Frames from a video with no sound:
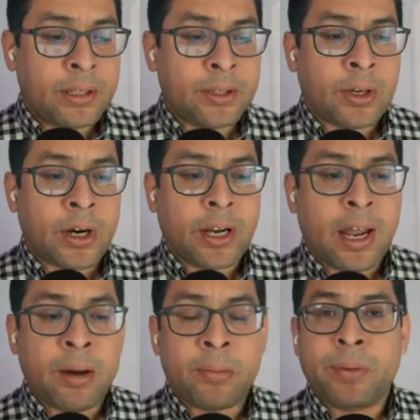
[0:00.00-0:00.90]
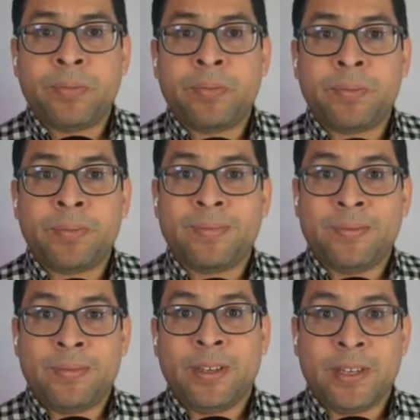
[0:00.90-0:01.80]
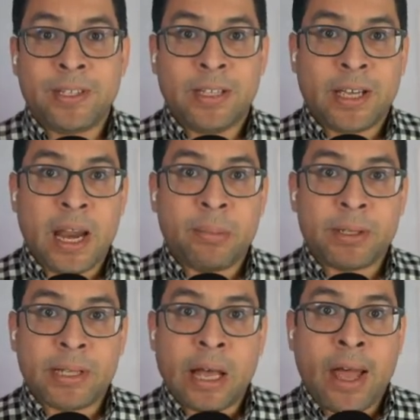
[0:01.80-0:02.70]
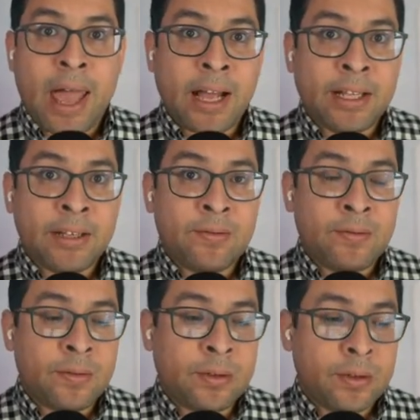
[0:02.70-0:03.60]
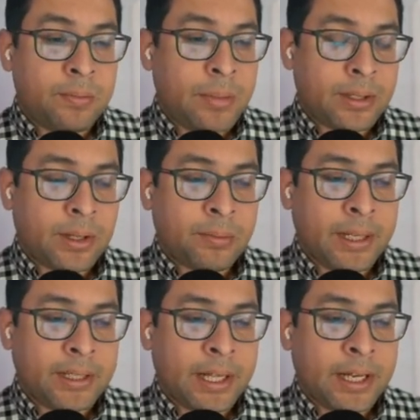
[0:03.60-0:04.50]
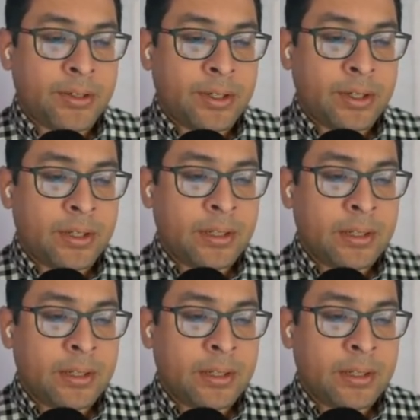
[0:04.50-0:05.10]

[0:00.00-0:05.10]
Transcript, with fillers: can start camera. You can see the camera is now active based on my selection.